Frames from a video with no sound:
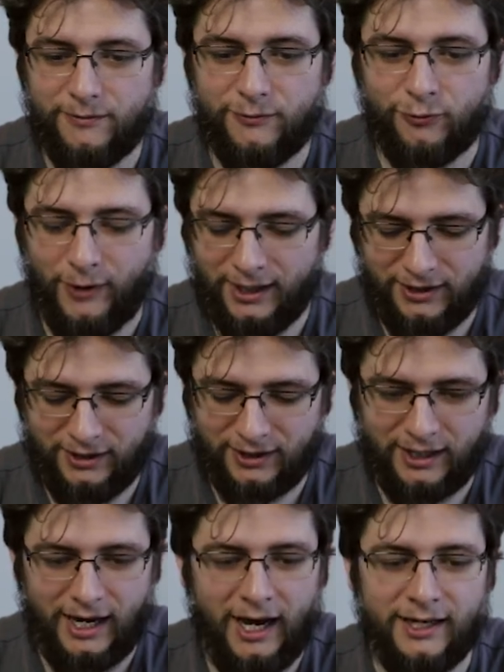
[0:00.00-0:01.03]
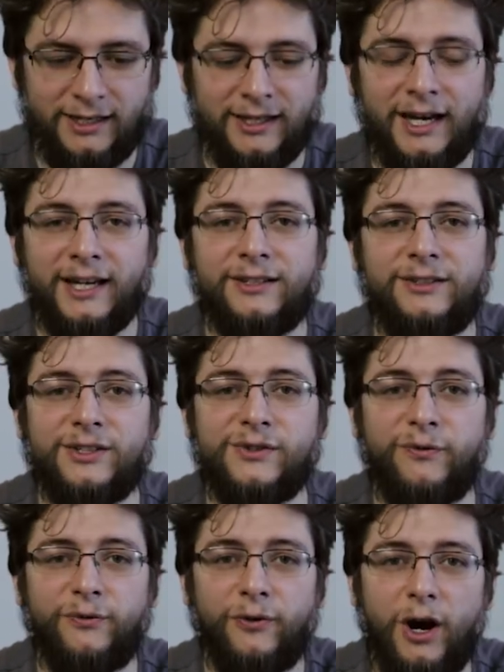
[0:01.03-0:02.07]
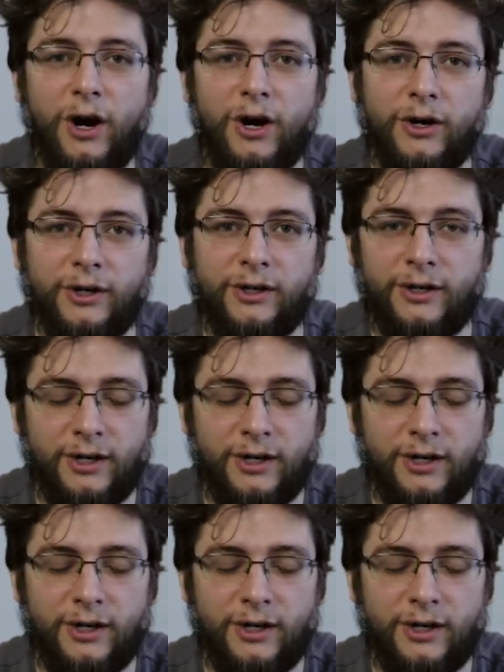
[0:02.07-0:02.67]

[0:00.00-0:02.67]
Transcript: writing I like this frog,